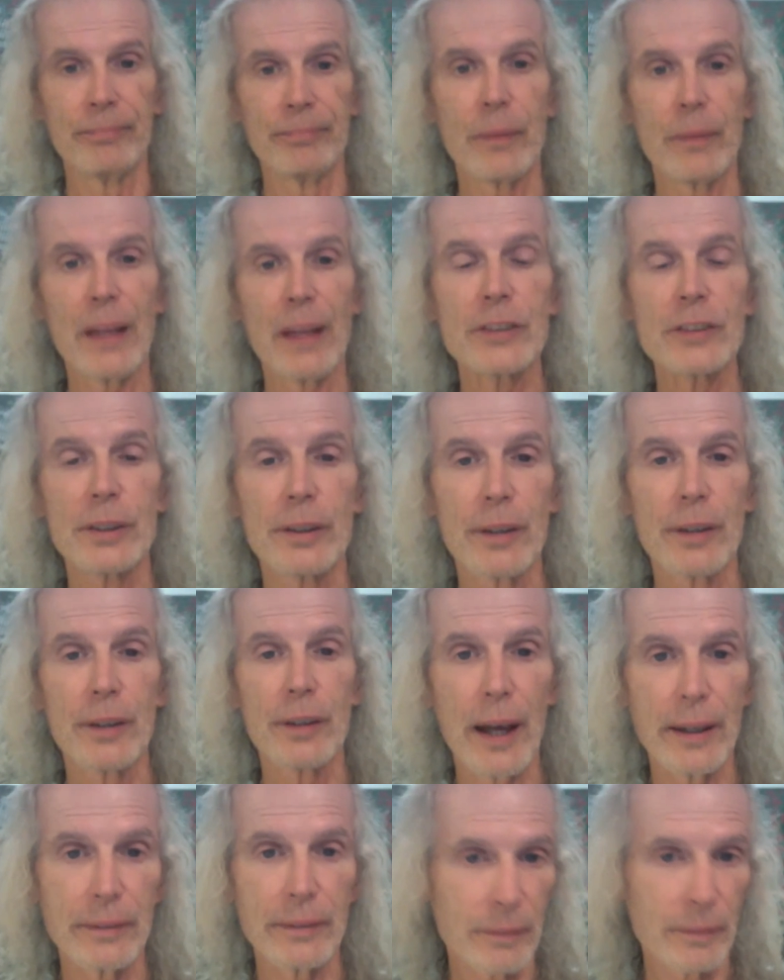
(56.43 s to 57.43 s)
That's
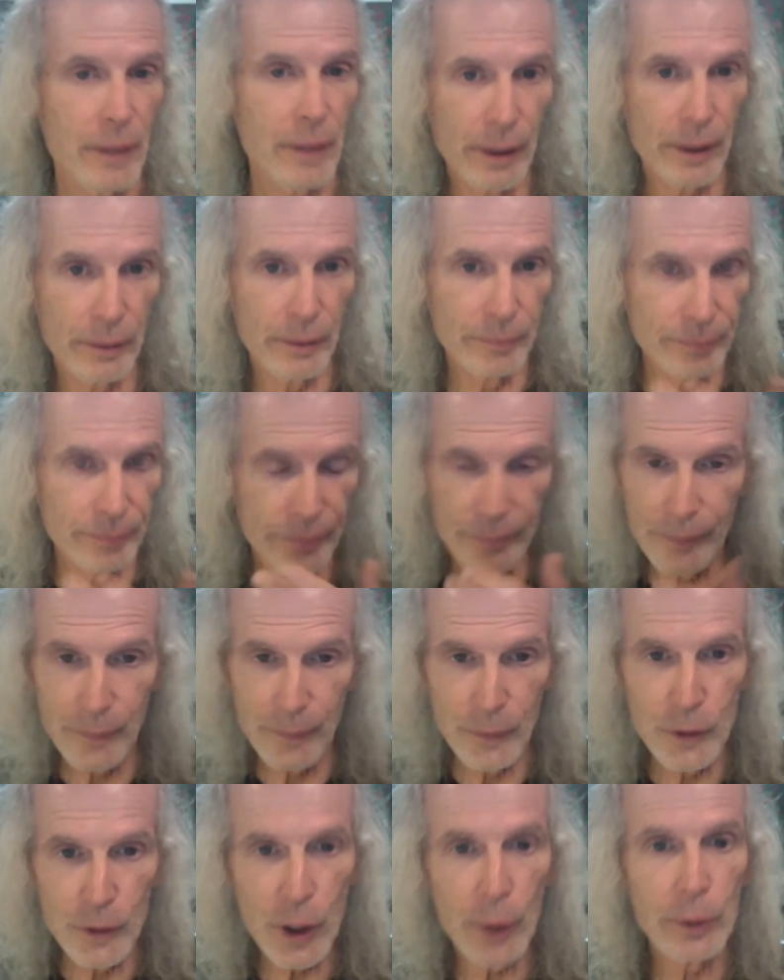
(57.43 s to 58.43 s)
that
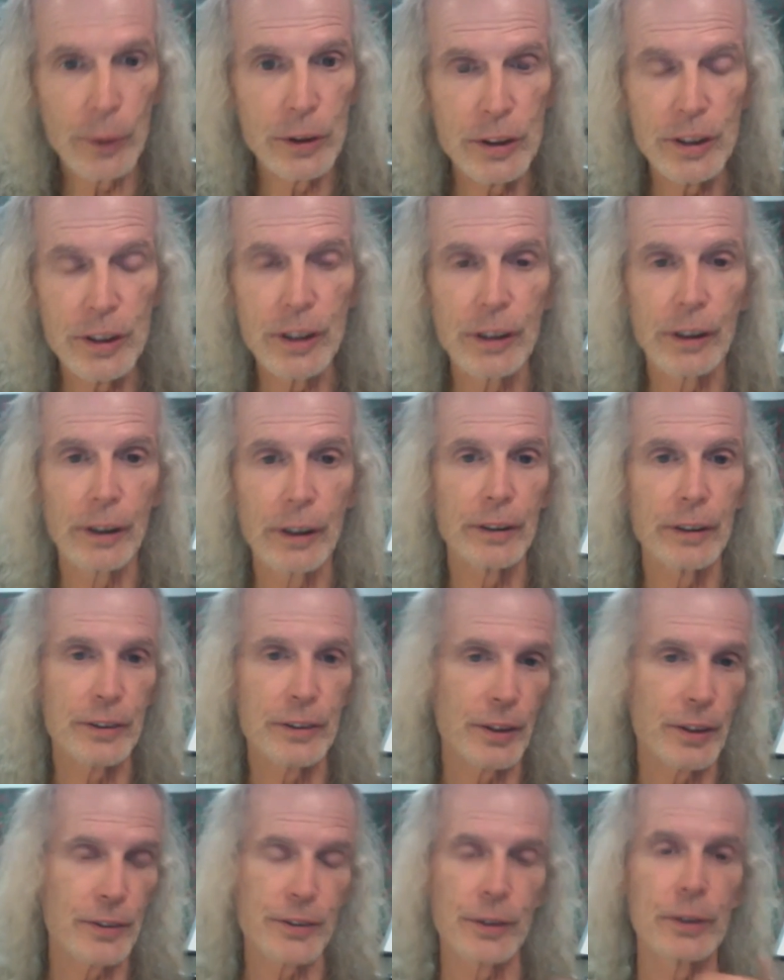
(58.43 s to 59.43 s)
do a deer. It's
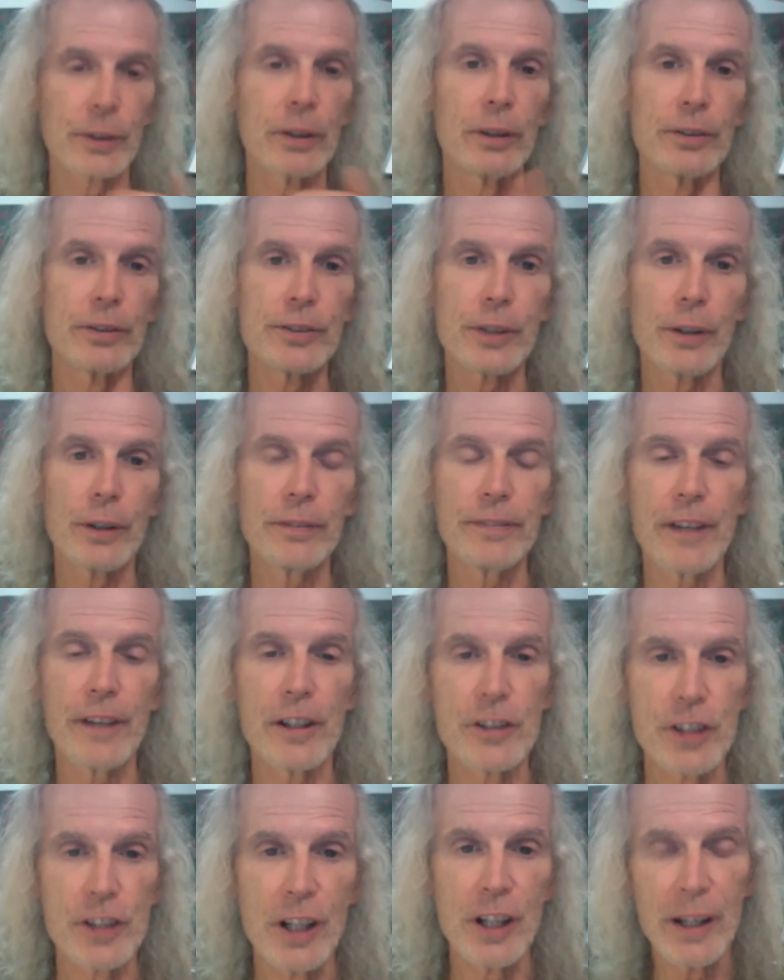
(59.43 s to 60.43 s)
also called
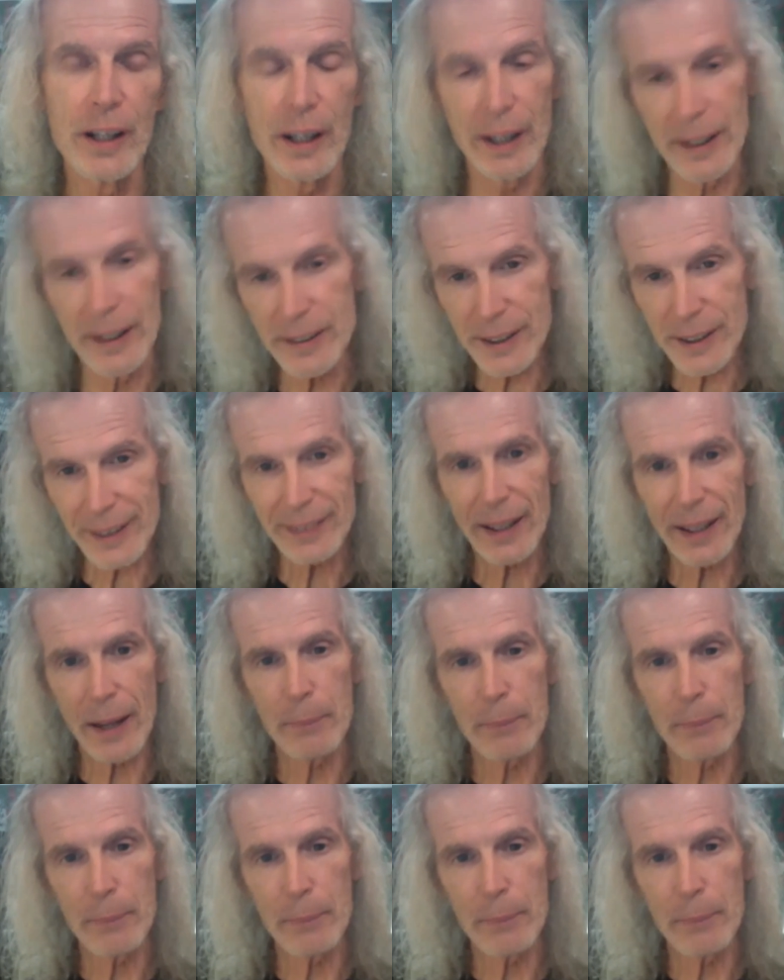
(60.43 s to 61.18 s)
solfege. It's like that